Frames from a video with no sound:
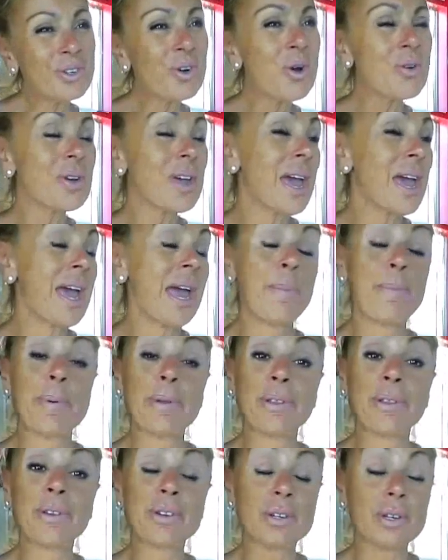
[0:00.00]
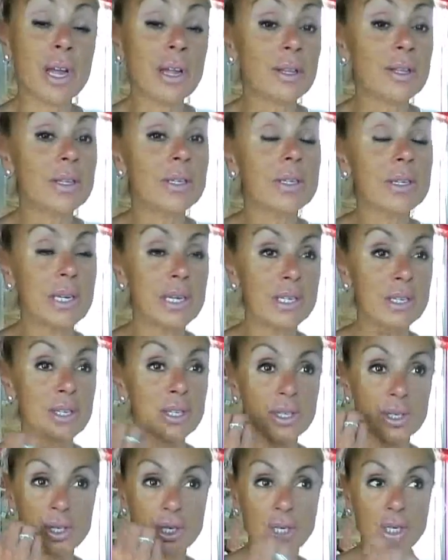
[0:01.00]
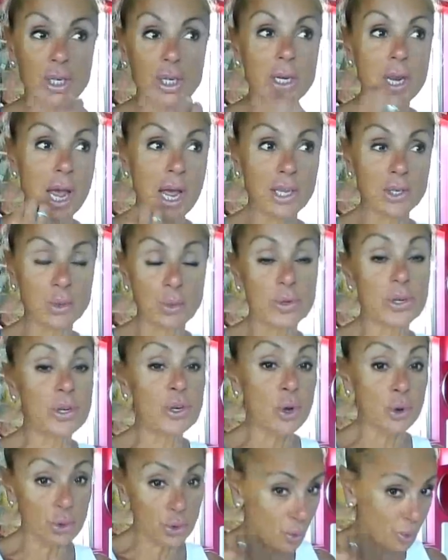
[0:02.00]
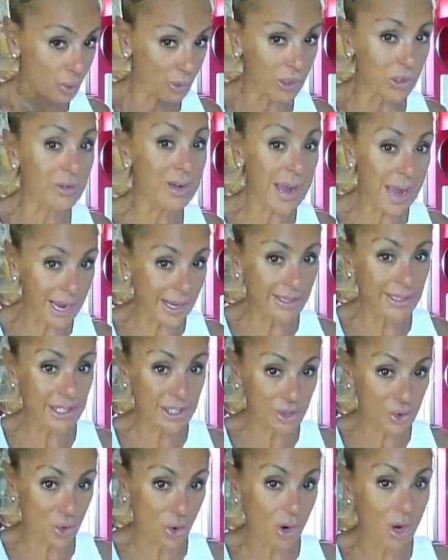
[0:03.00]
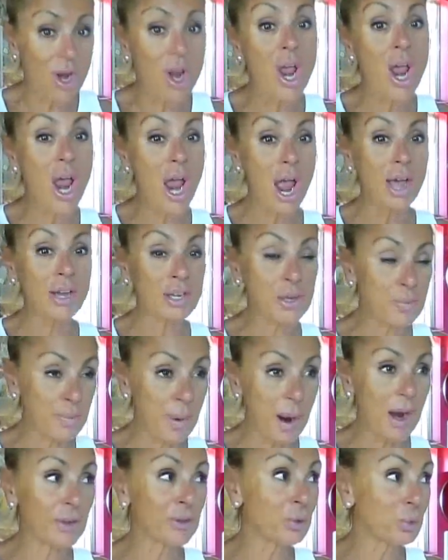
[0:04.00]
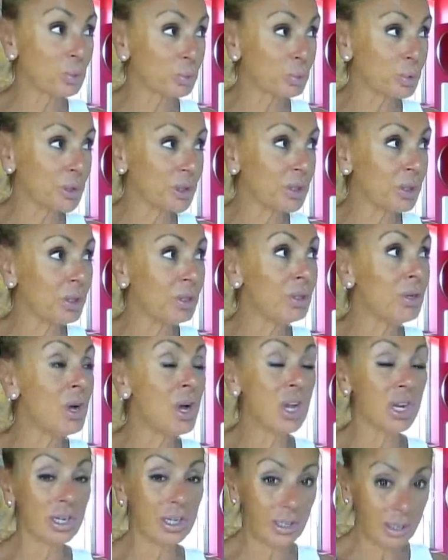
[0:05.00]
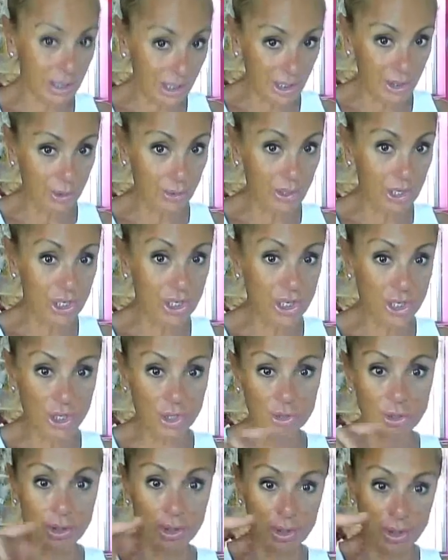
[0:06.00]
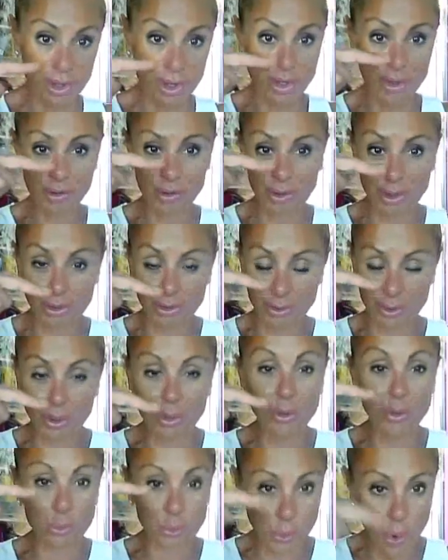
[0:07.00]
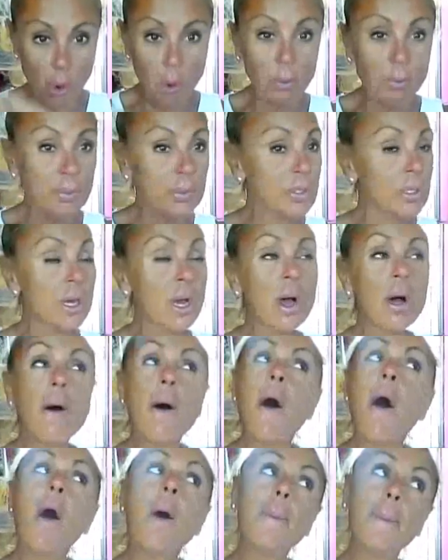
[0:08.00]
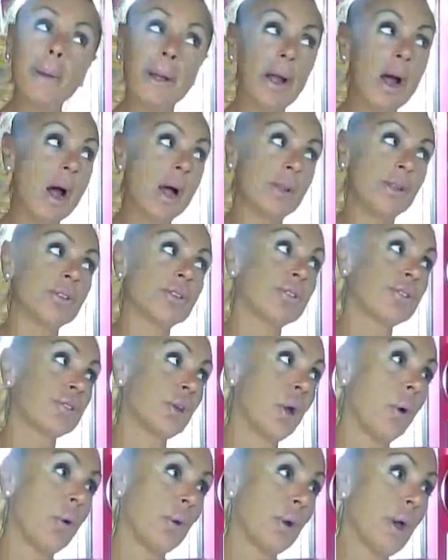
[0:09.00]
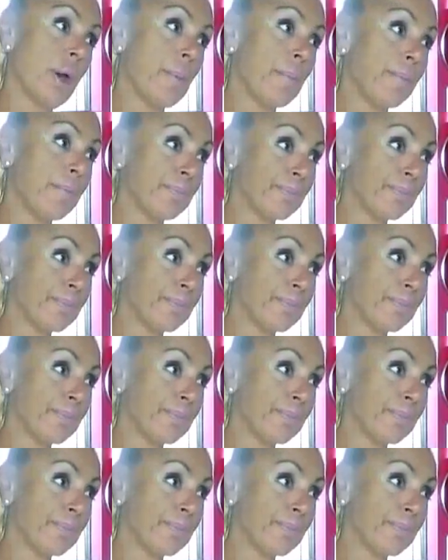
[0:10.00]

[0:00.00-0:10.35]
are okay, but nothing is good as when you go to a real candy store and you buy the real licorice, the little ropes. Oh my God, they're so good.